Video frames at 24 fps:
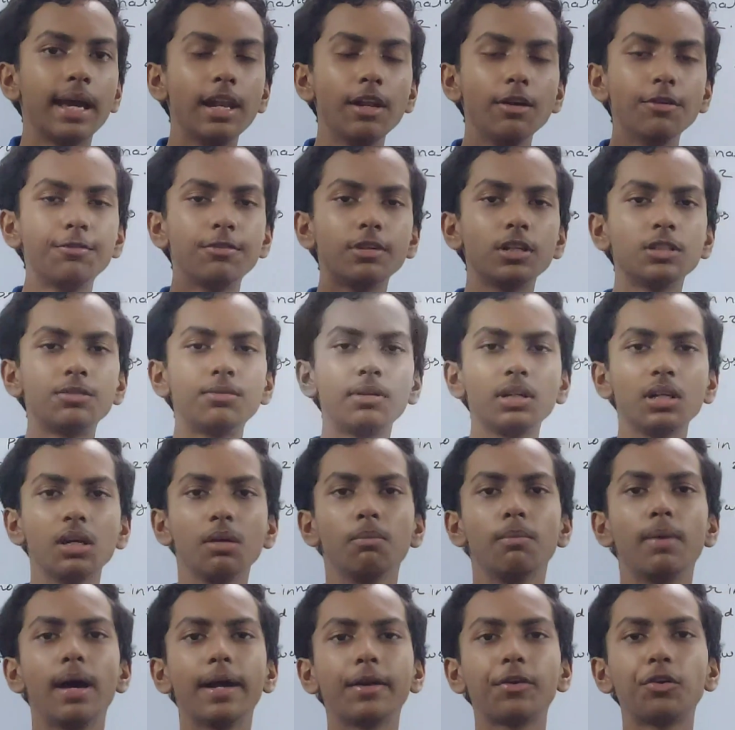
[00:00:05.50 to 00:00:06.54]
Hello friends,
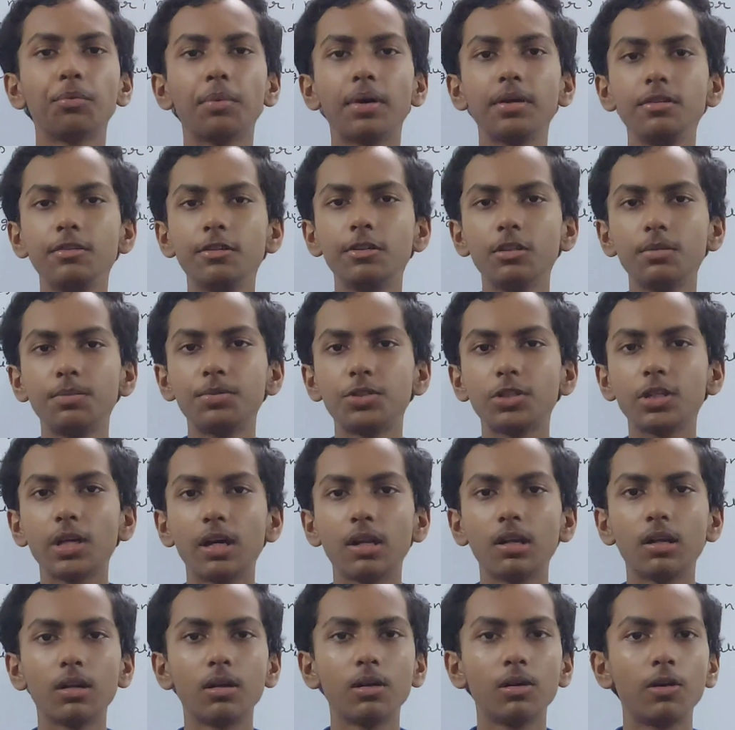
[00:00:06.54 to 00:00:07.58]
welcome back to my YouTube
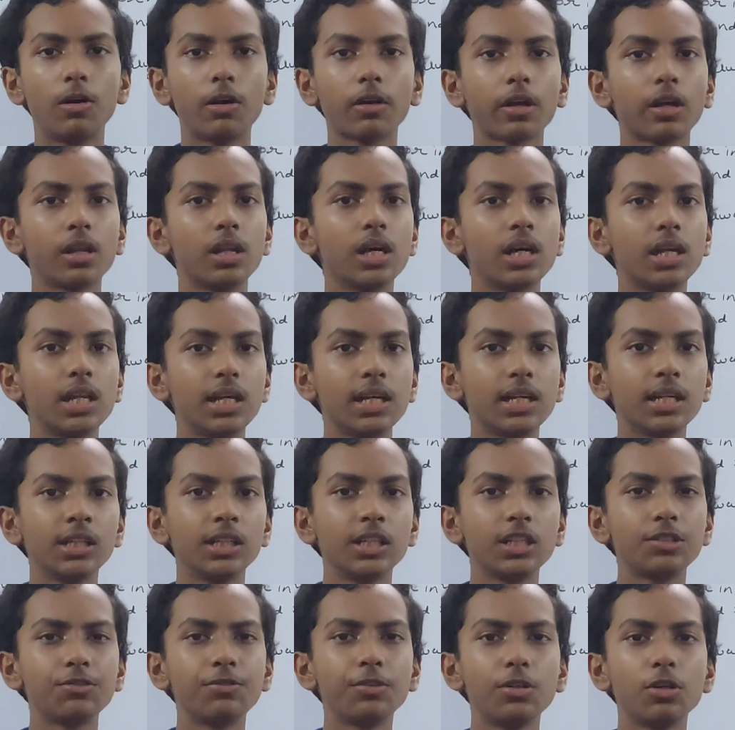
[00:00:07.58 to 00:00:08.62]
channel Unlock Your Learning.
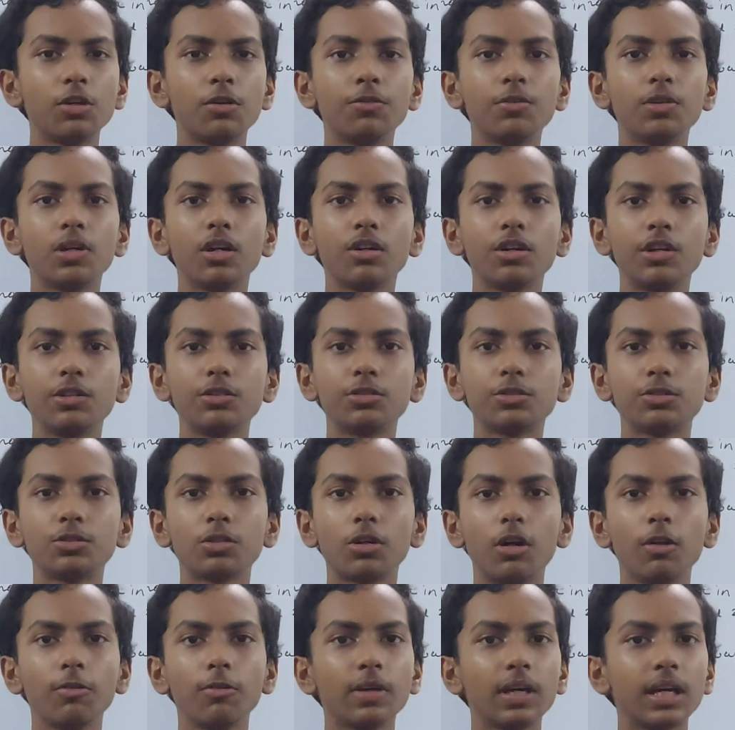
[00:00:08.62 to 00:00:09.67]
In this video we are going to
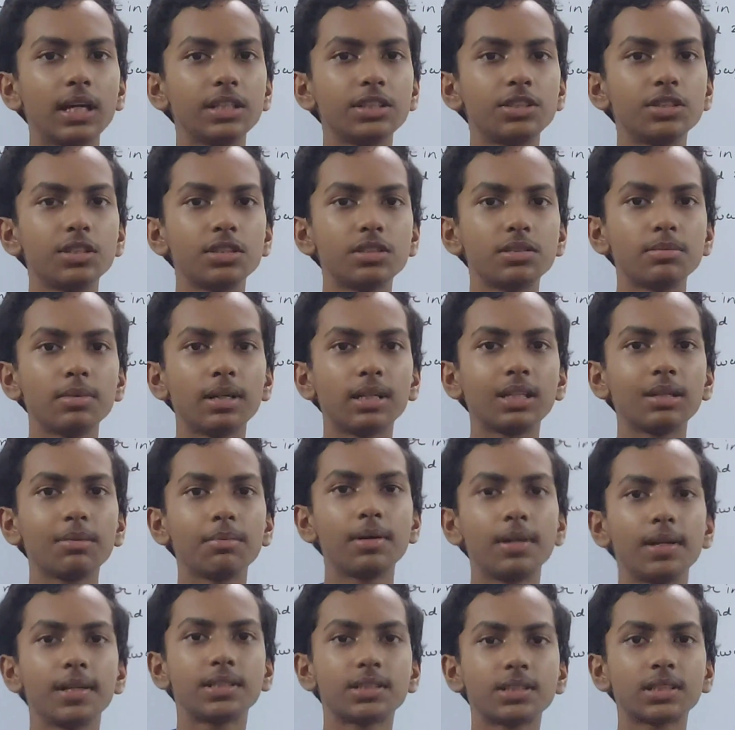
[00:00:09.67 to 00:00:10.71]
solve ICSE
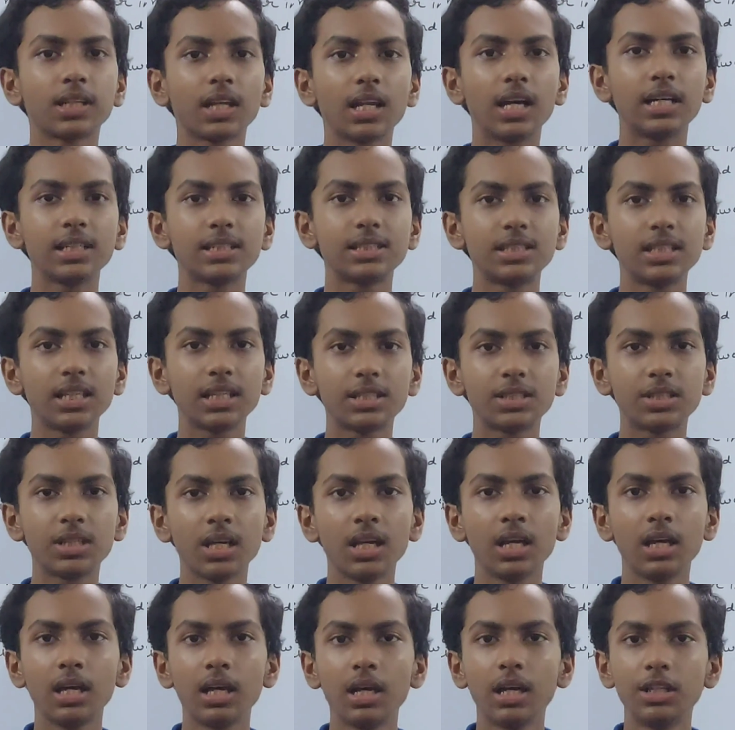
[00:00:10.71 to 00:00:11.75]
Mathematics Class
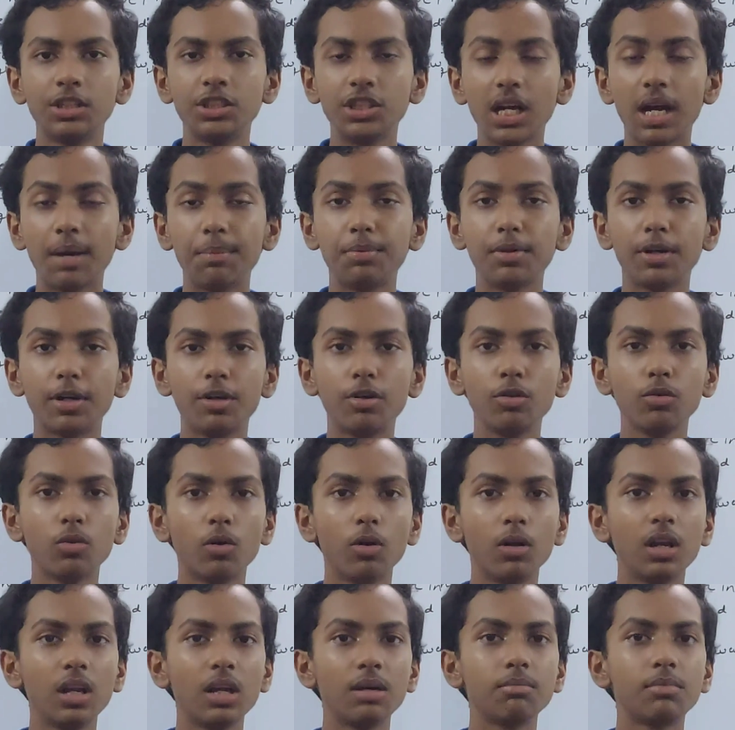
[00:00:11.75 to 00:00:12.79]
6 Chapter 2
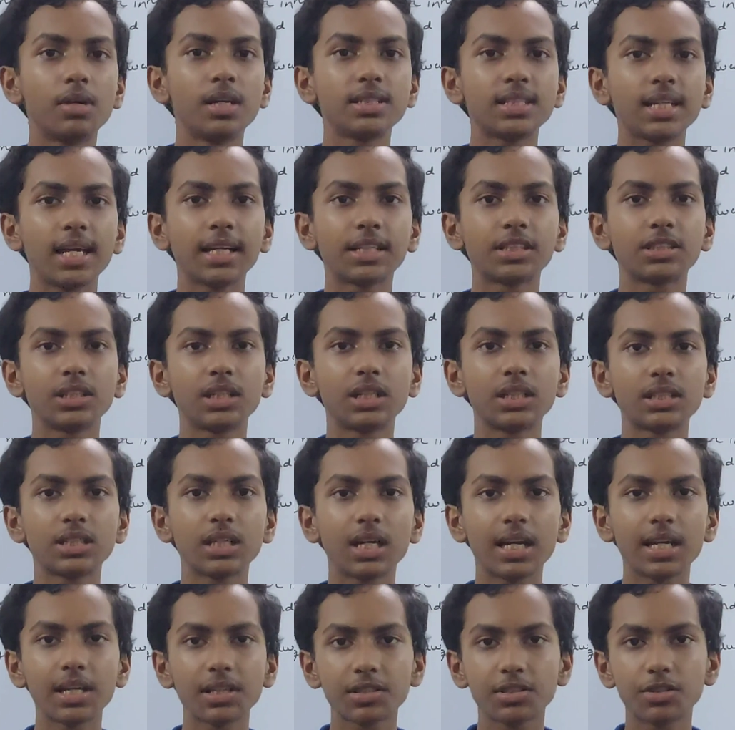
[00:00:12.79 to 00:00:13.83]
Whole Numbers
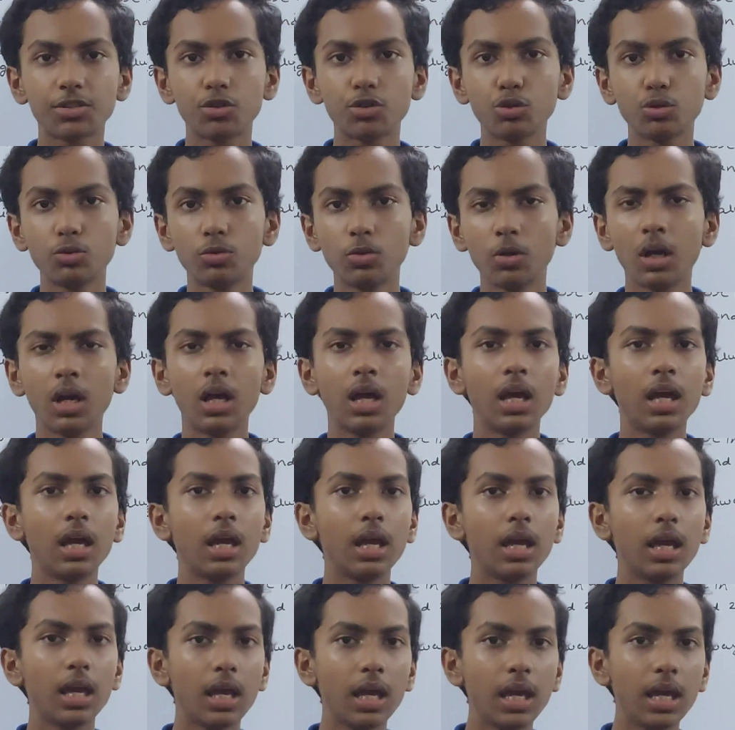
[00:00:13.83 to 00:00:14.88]
Exercise 2
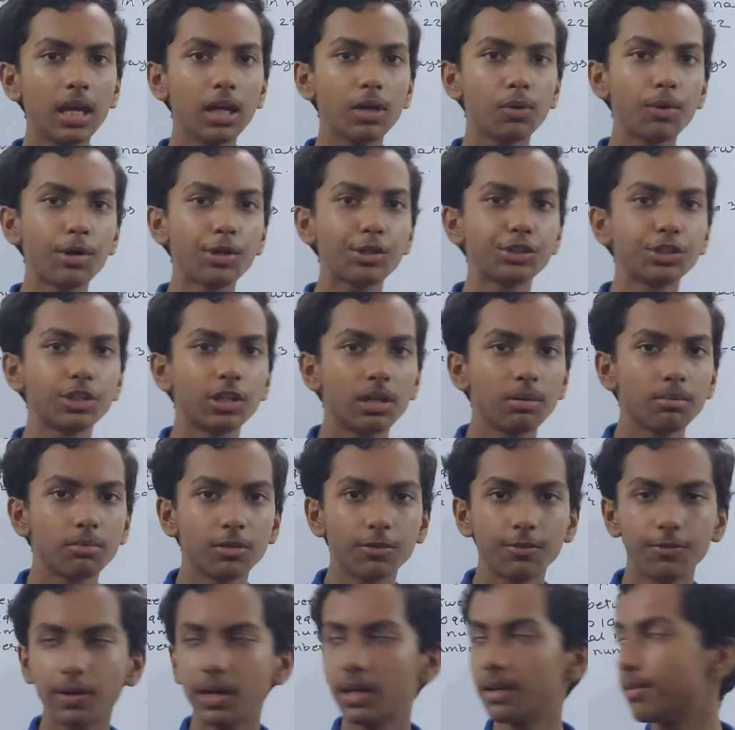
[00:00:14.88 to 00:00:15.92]
A Question
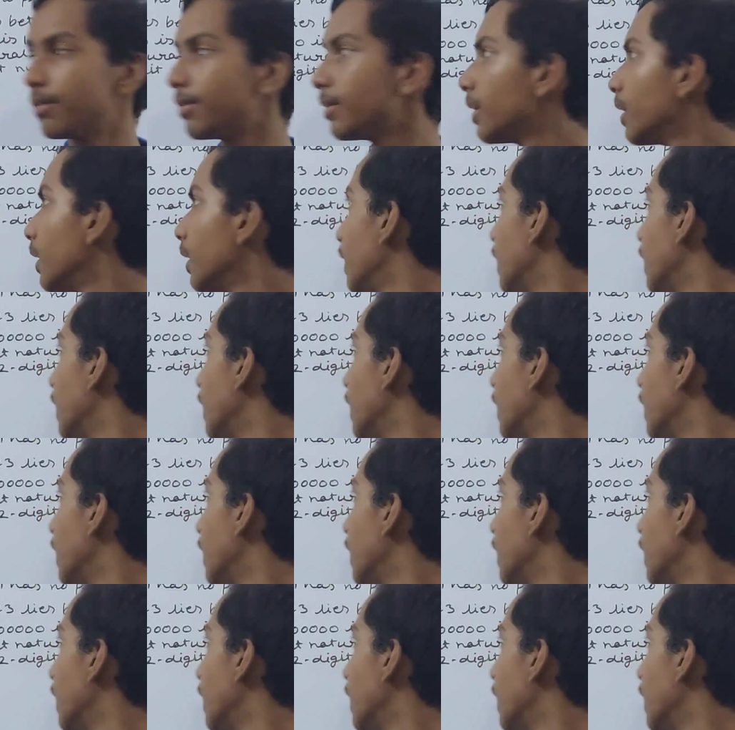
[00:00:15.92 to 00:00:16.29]
Number 5.